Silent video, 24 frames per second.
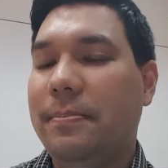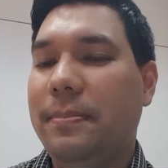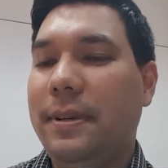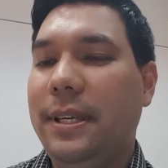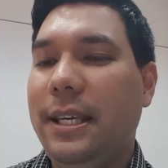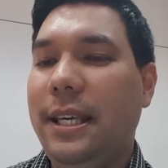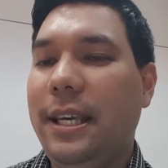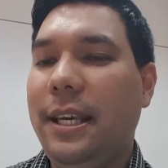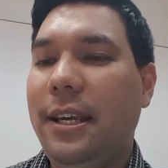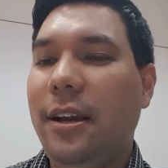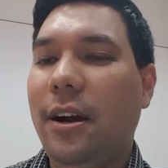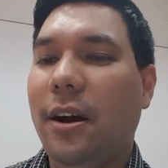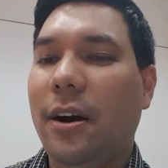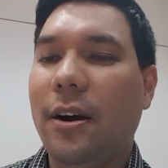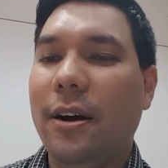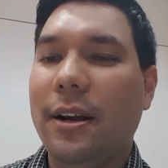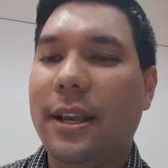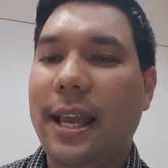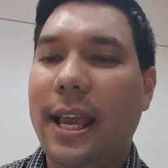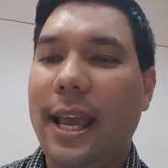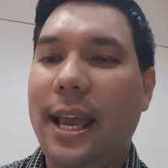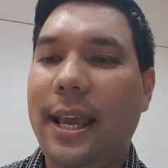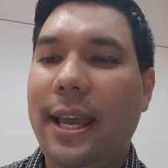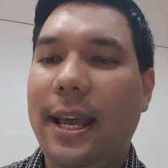
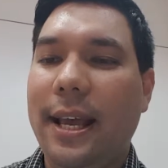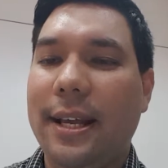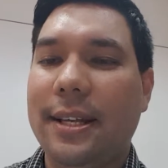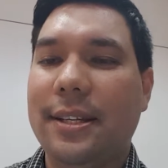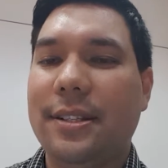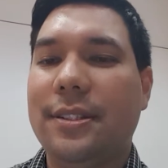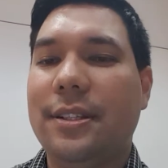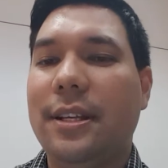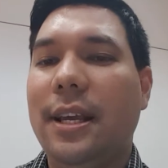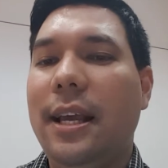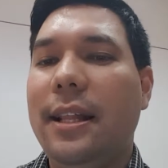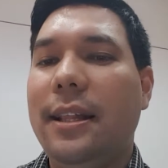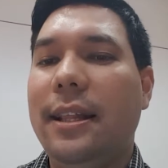P-E-R-K-S.